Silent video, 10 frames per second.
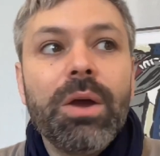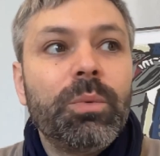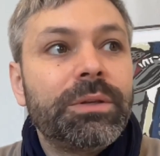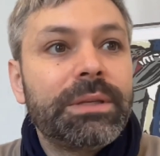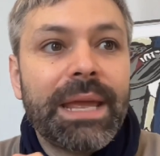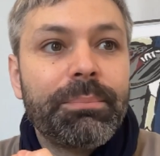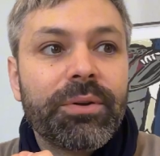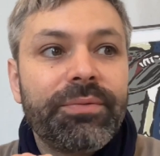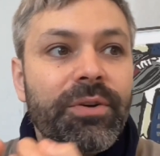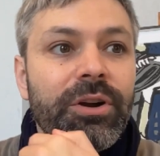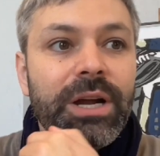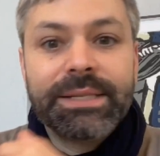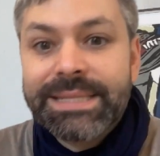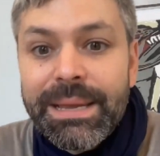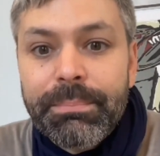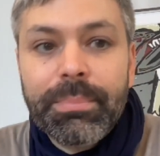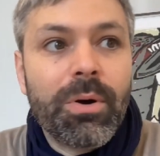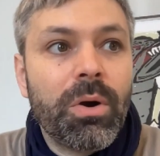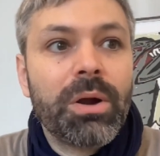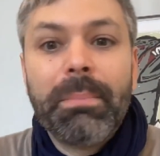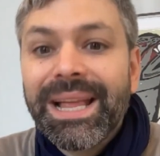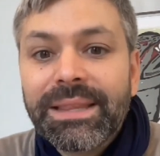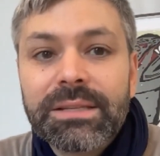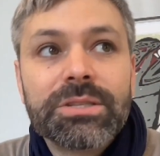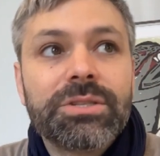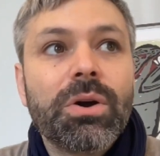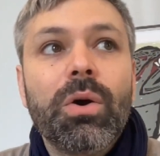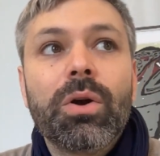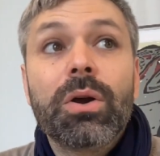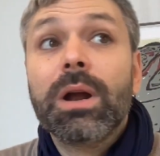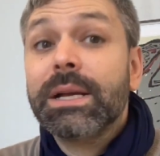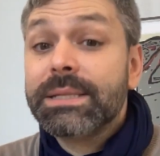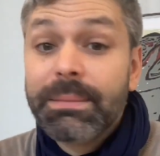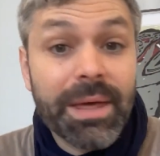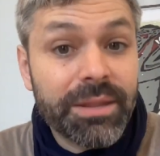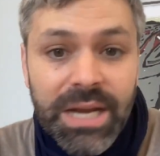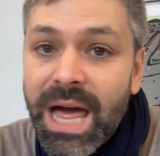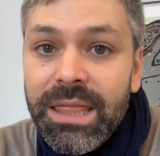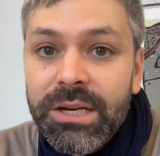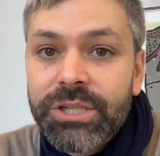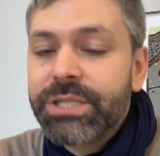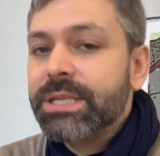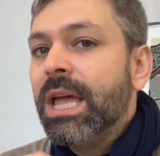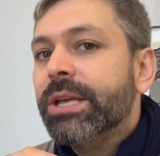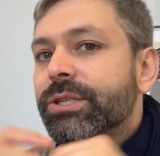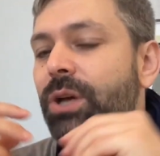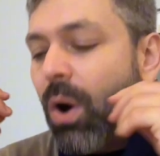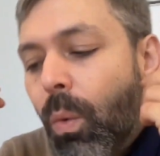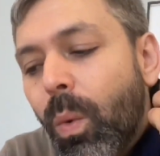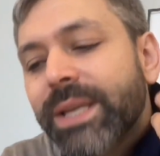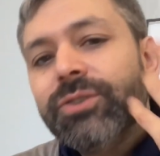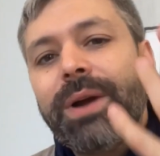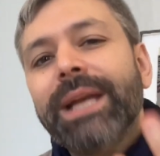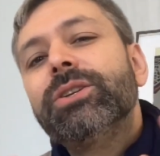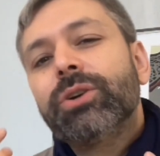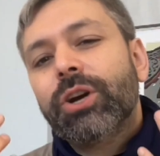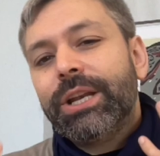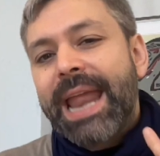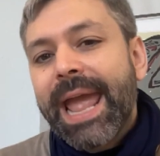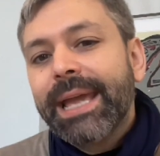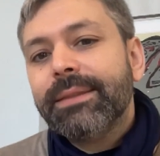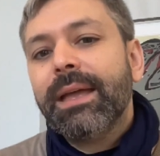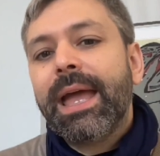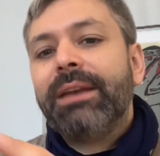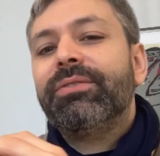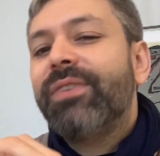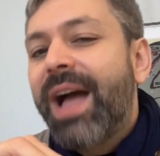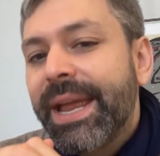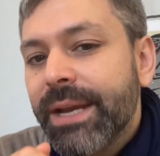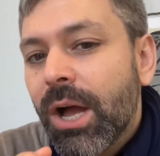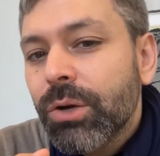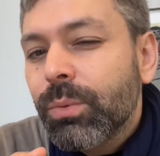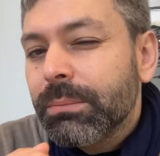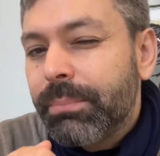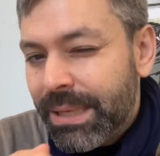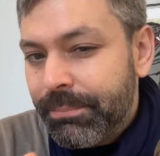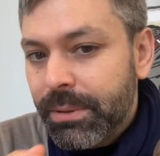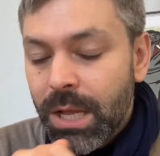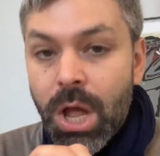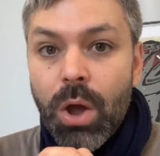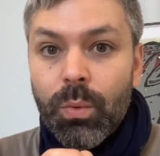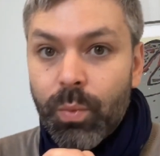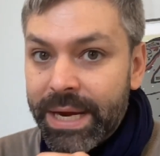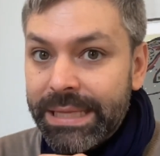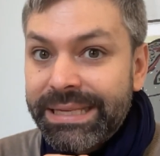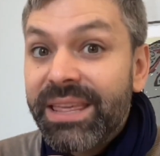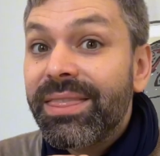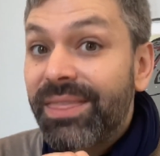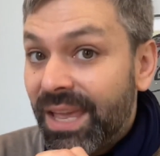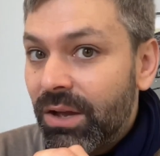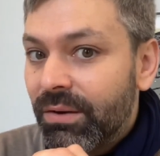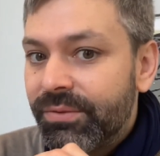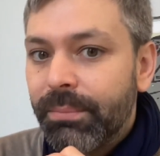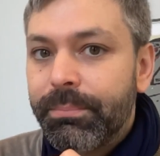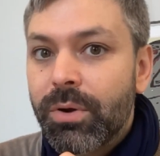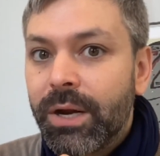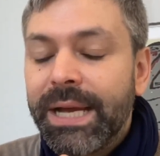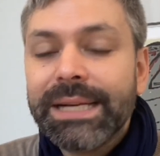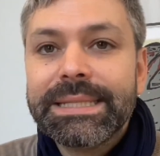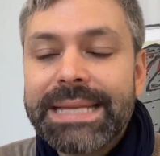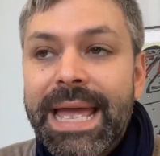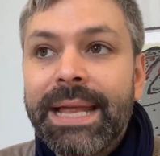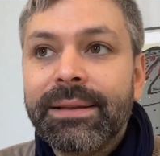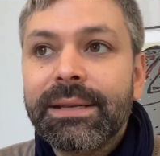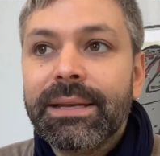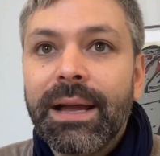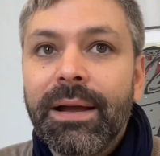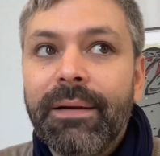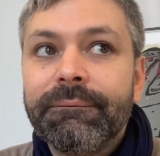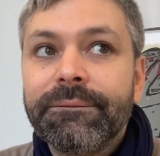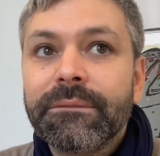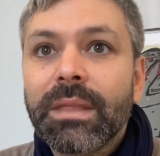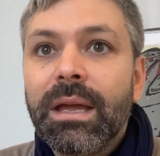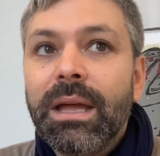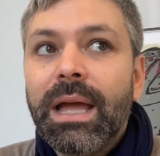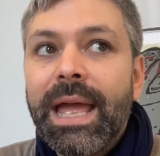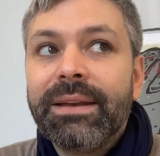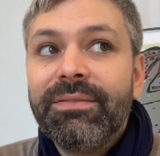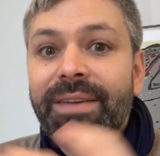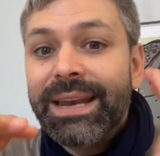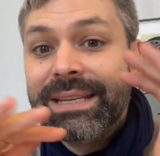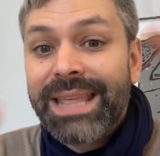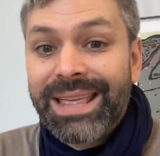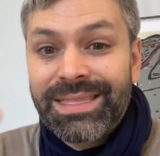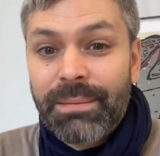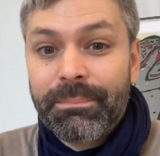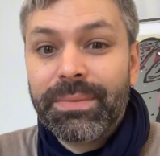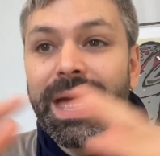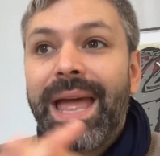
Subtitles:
Would they prefer a zip or buttons or some other colors? So always try to connect and find out what people really think of your products, and validate them.